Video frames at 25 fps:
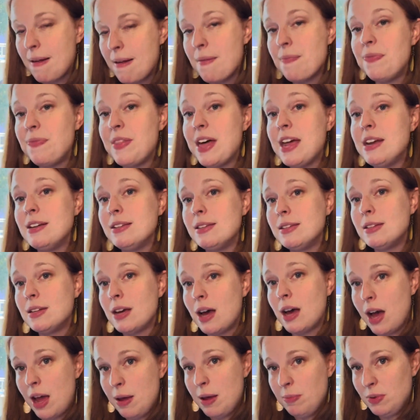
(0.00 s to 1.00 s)
That is
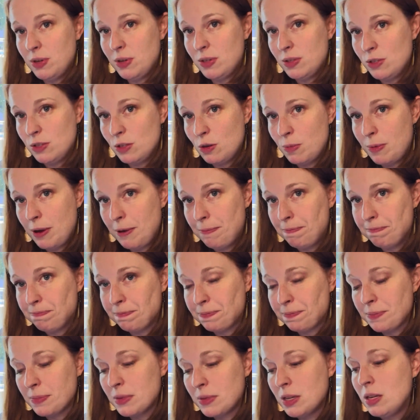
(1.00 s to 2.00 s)
time consuming.
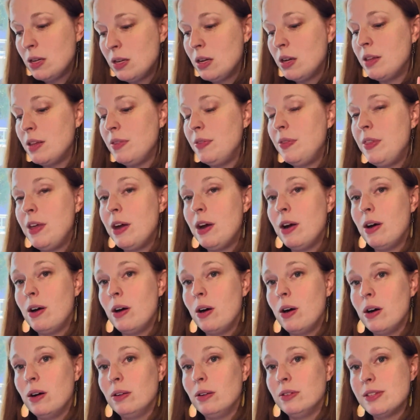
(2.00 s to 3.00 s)
There
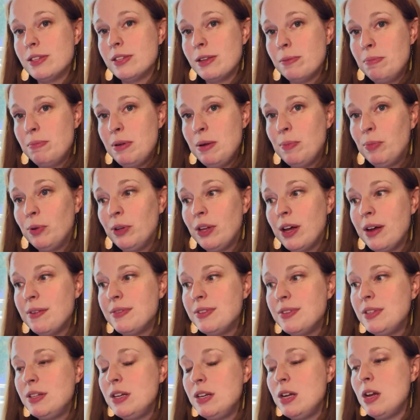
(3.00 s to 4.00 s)
are some people I've
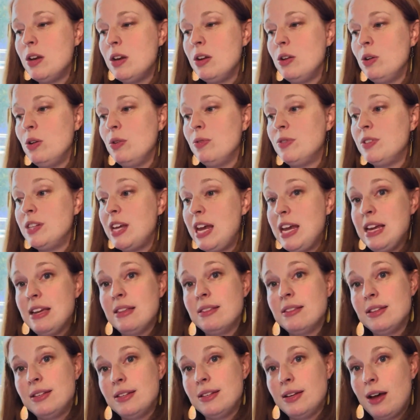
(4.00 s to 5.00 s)
seen who've taken
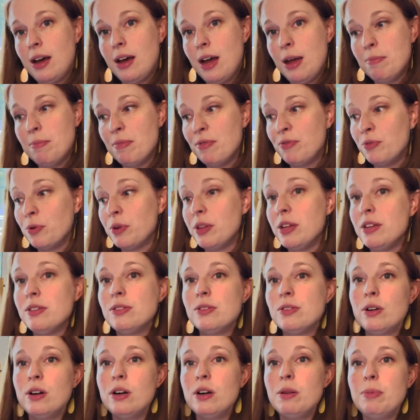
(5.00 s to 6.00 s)
the time before they
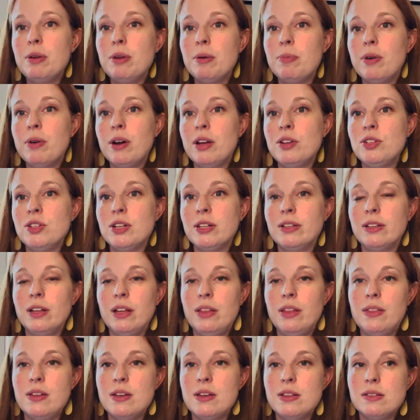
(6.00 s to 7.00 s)
start a big project
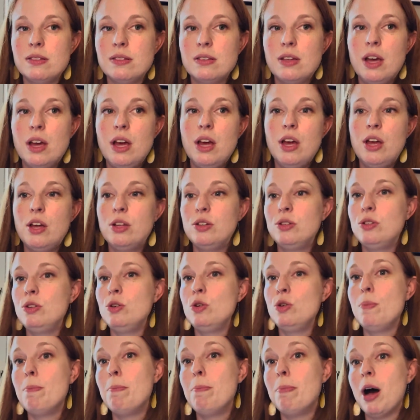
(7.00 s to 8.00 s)
like this
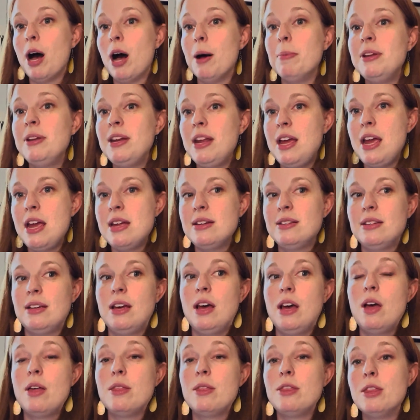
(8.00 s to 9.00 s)
to bobbinate
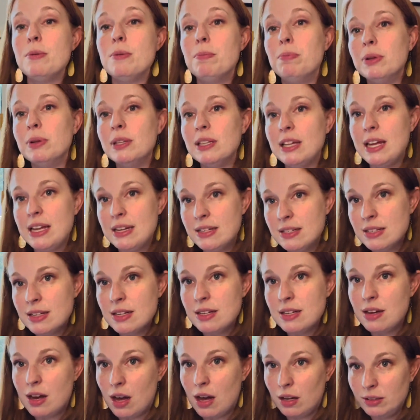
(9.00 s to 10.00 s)
the
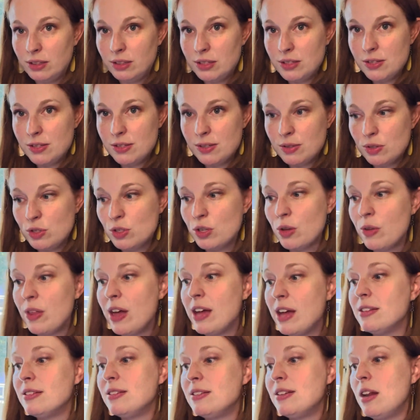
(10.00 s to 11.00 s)
blended colors, so
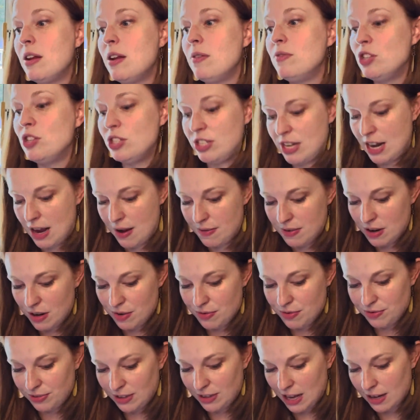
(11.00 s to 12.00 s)
that instead of just having a
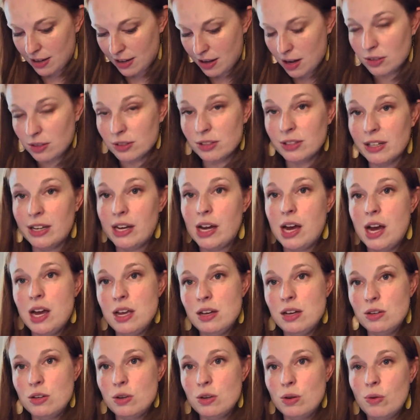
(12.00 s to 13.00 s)
flat color like I
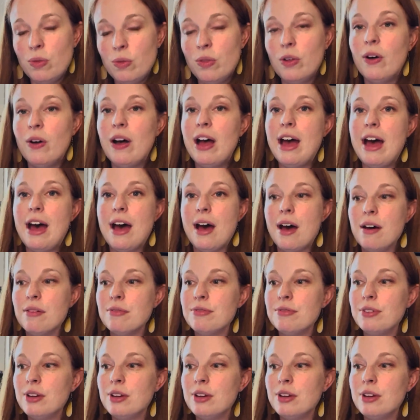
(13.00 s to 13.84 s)
do, they'll have